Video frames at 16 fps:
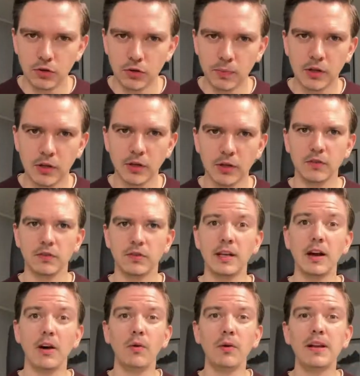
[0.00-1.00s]
because the
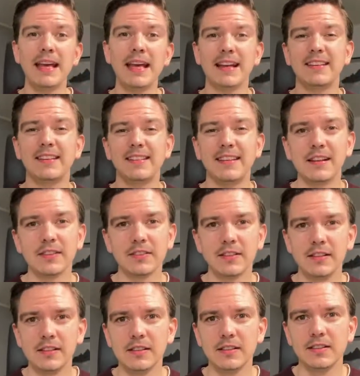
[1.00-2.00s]
only Excel
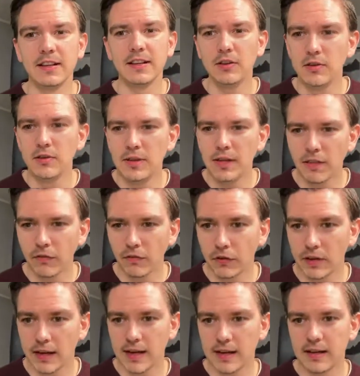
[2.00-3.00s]
skills that you need for
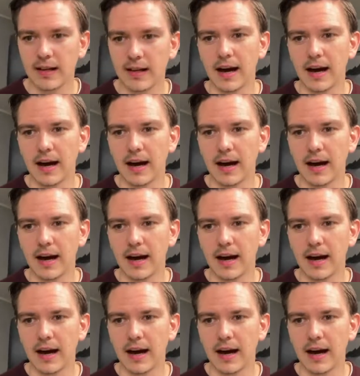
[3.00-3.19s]
that